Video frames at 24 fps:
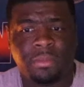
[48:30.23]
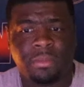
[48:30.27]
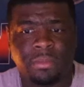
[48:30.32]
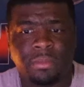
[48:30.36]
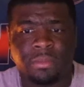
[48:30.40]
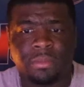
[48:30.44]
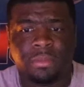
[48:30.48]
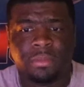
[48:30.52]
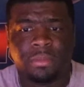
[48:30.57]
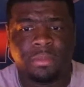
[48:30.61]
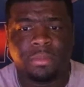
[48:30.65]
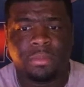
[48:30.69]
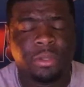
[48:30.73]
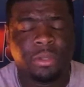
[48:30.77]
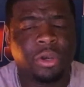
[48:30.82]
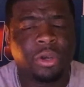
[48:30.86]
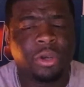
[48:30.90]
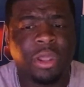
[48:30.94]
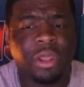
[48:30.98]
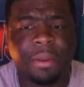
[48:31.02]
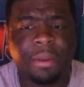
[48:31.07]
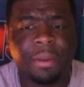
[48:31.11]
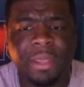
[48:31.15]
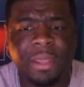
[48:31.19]
You know what I
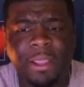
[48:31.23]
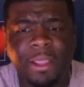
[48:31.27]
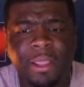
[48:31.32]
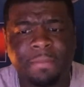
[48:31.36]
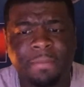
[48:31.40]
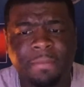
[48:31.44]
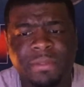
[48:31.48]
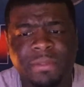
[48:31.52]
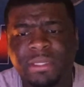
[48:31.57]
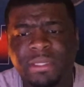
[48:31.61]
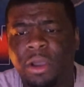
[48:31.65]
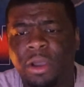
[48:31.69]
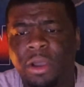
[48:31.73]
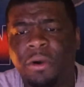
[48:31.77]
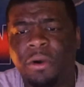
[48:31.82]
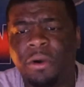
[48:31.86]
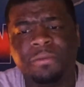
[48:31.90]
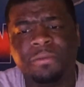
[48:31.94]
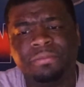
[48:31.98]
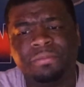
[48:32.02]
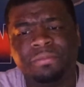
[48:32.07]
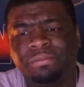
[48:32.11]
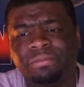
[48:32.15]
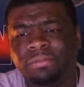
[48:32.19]
mean? So,
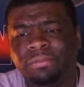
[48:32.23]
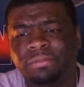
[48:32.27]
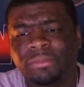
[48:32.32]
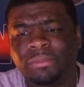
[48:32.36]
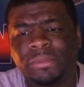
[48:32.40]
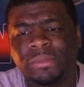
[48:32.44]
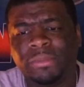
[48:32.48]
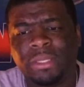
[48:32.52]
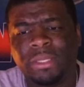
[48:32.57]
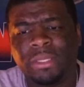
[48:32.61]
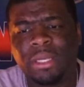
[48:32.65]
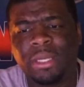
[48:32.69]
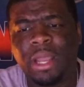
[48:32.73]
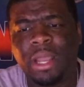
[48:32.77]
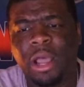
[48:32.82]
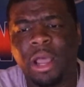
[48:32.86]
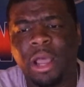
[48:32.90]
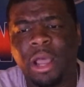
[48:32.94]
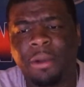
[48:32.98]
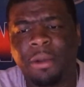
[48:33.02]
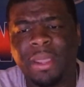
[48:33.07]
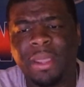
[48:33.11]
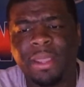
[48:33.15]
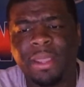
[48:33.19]
no, man.